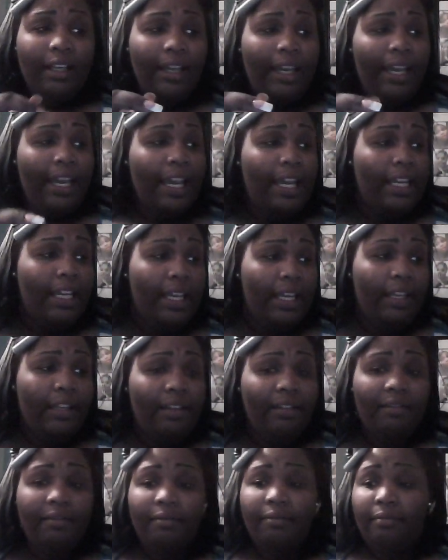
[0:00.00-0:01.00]
He
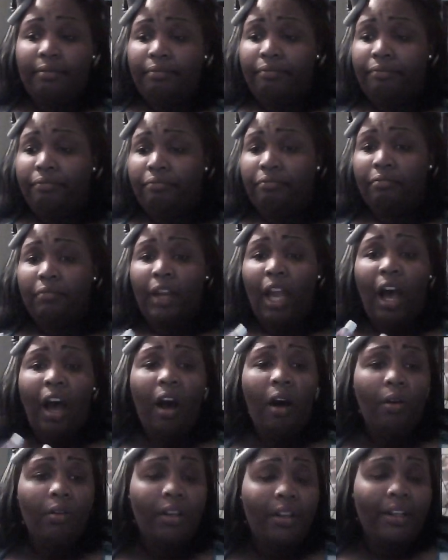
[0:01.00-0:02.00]
didn't
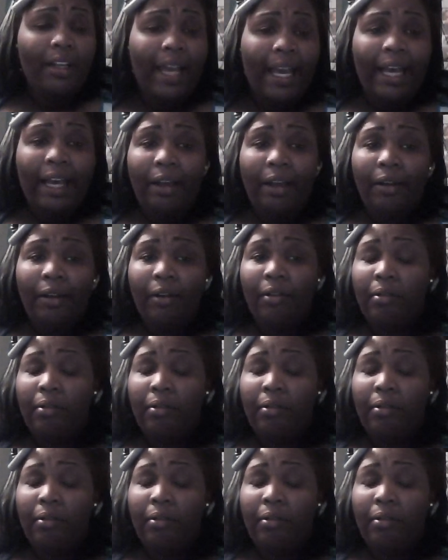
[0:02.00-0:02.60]
hold her down,